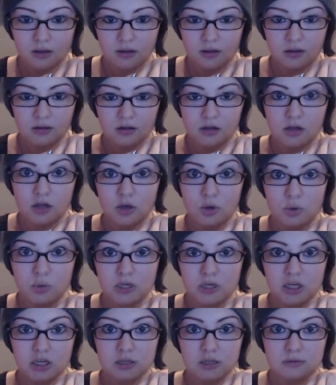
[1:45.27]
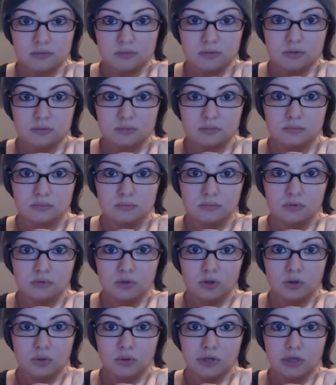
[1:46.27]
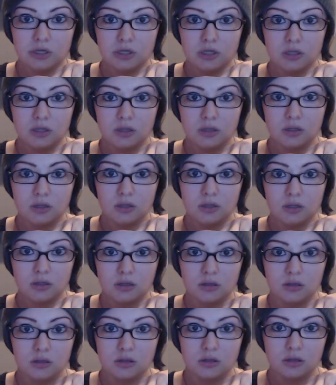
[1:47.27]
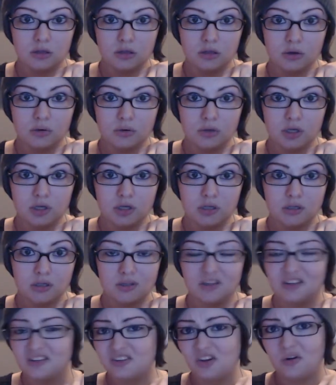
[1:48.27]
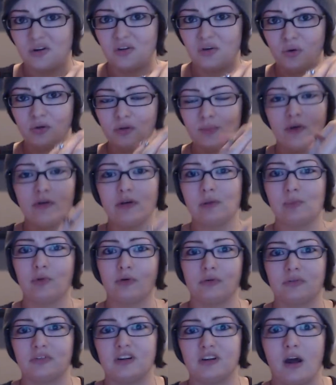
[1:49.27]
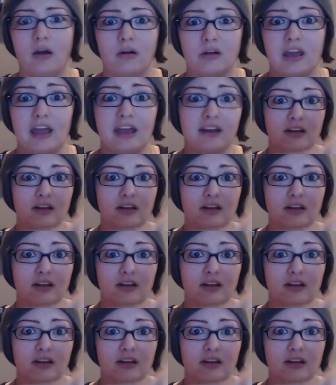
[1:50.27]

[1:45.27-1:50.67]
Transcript: Loading. Loading. Loading. It's already old. I'm already bored with it. I already hate it.